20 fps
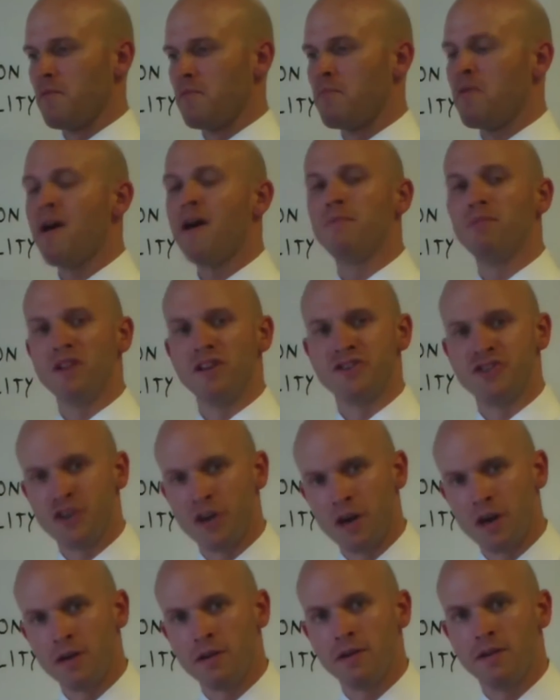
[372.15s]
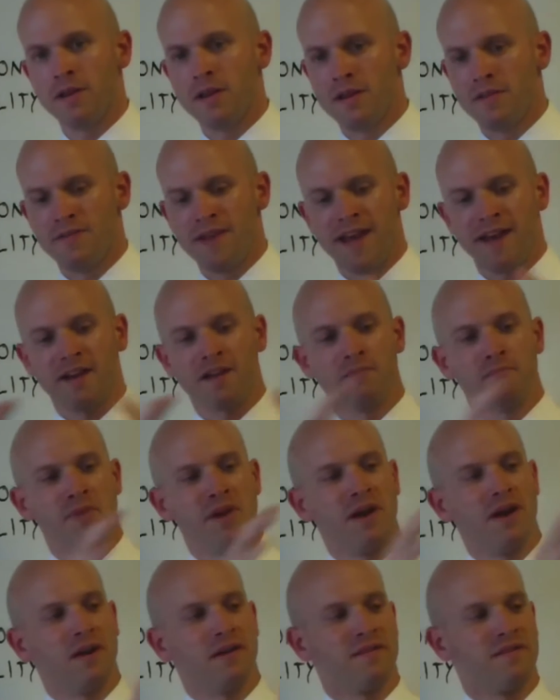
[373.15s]
publisher that
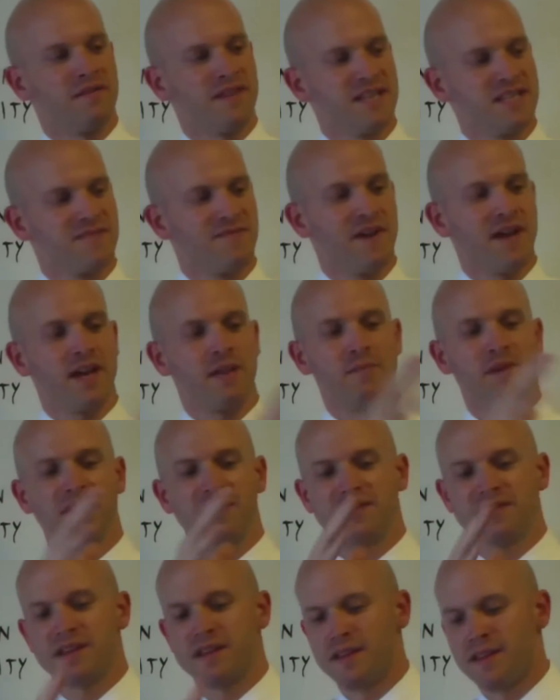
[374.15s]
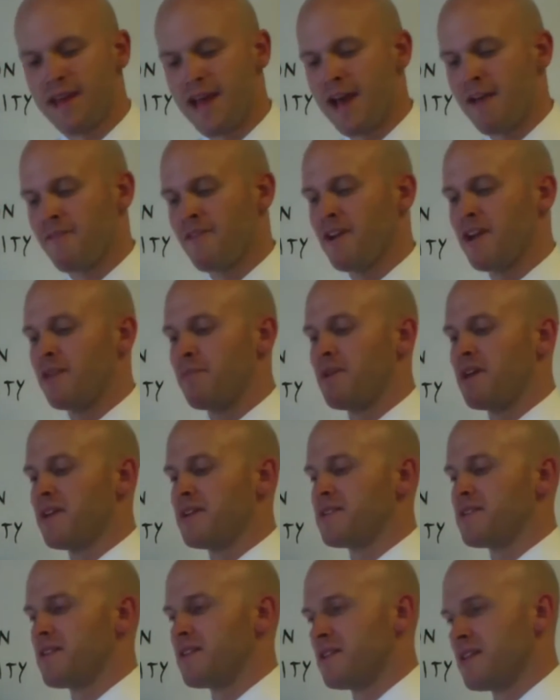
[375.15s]
compared this vitamin to that
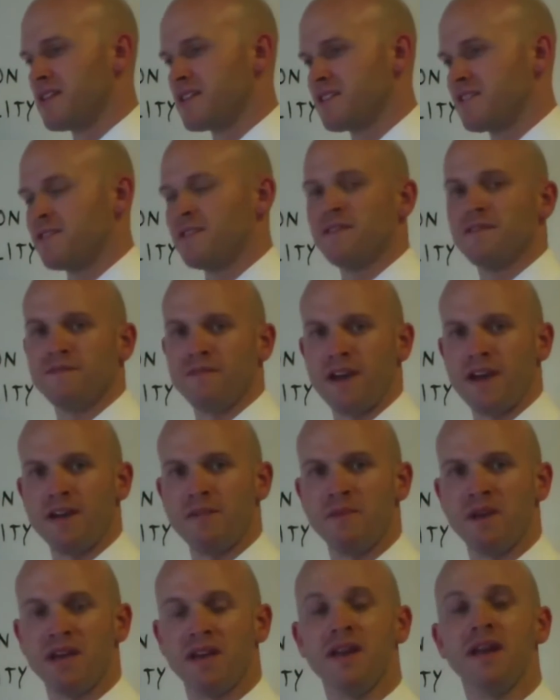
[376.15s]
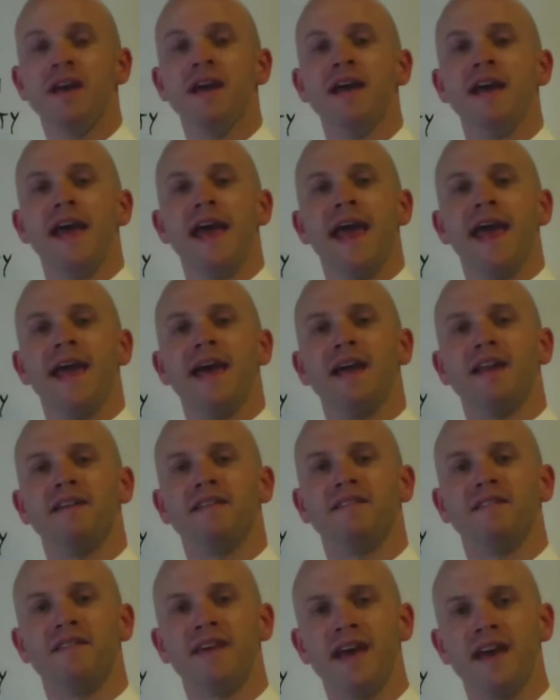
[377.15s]
vitamin to this vitamin, and
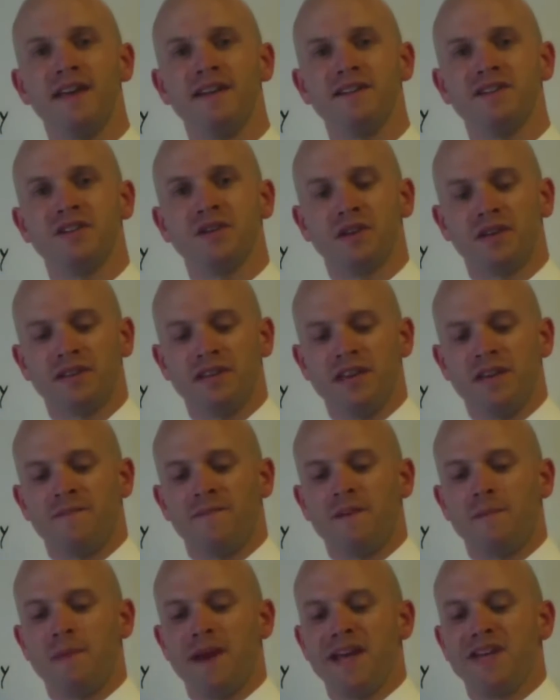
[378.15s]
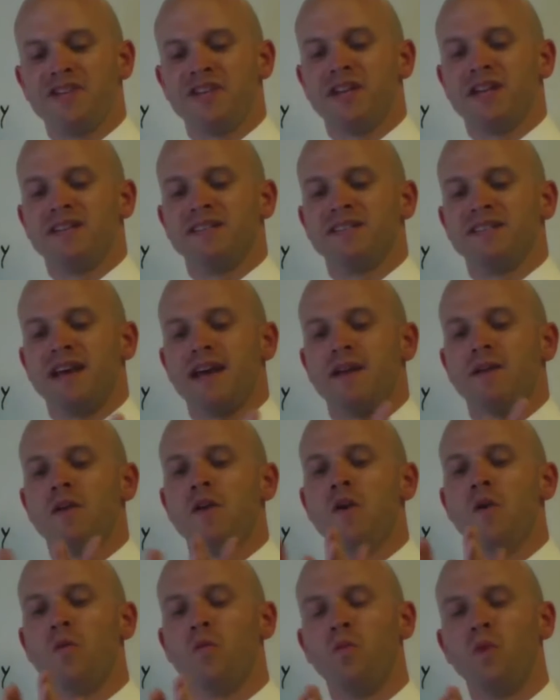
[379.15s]
then took the information and said,
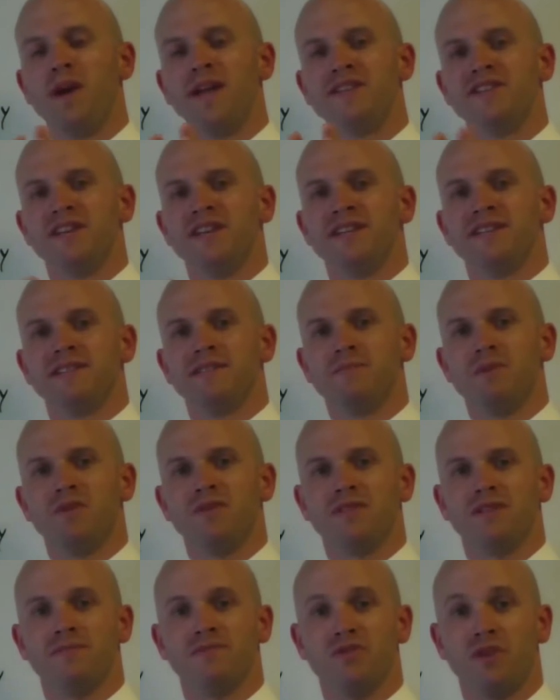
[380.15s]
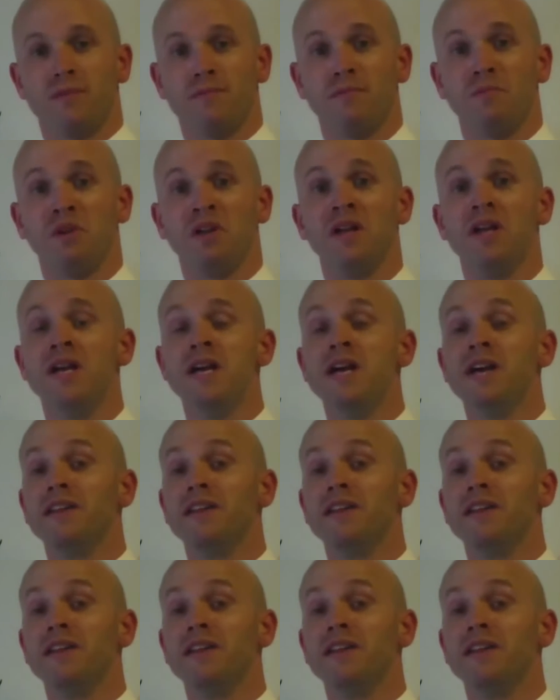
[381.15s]
which is the most absorbable.